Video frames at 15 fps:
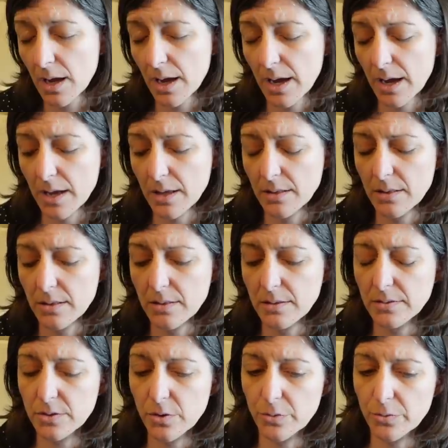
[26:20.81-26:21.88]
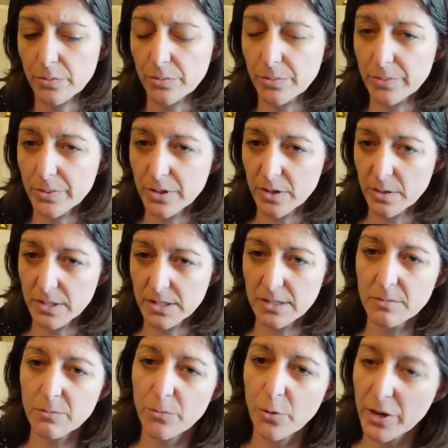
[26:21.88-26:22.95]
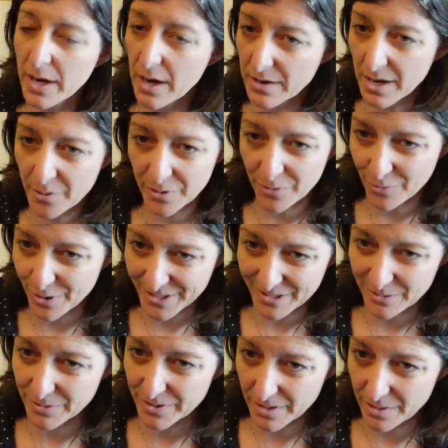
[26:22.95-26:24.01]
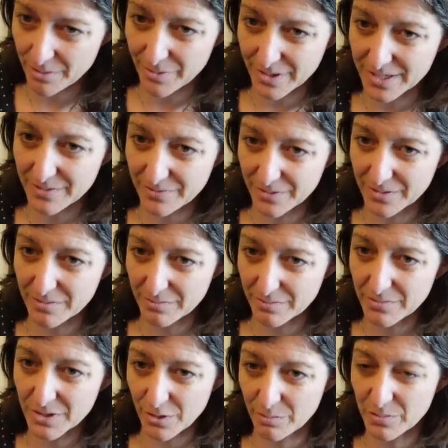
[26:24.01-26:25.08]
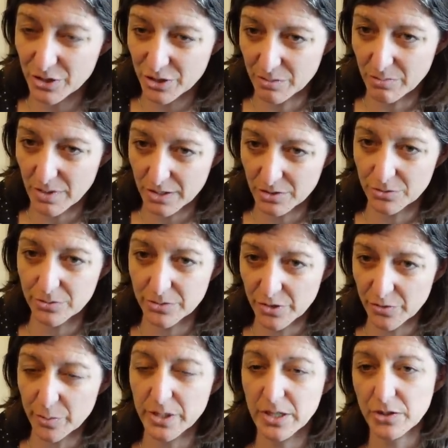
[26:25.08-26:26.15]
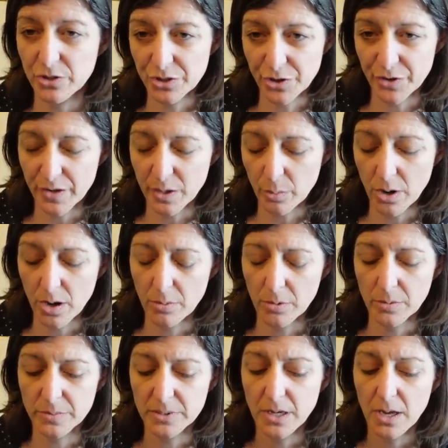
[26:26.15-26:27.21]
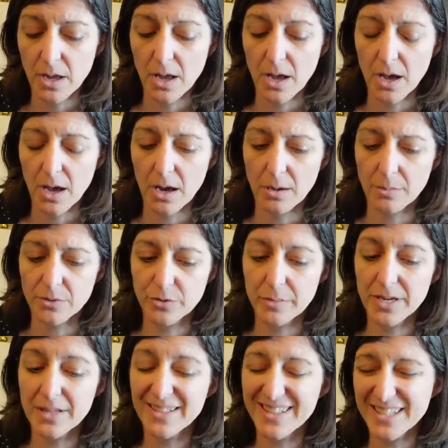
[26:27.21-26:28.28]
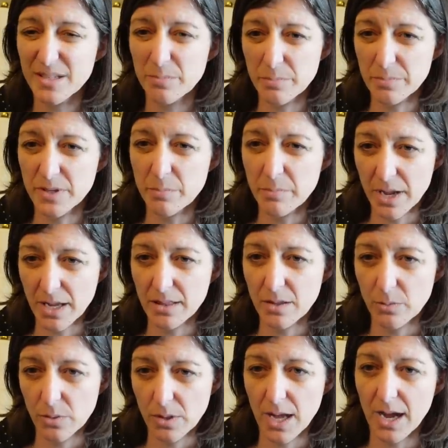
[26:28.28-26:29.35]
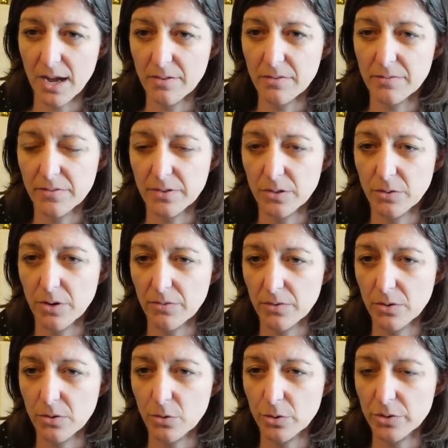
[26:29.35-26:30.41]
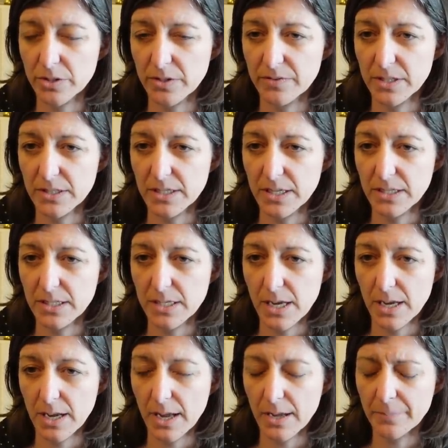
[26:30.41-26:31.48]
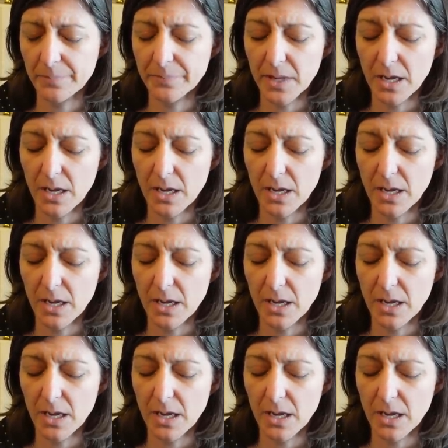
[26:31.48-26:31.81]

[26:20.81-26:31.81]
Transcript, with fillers: And so, you know, it didn't work out how we wanted with the 3 different, you know, mission modules. There've been engineering problems. So, I mean, I think that's a debate that we'll have, you know, over the course of this NDAA.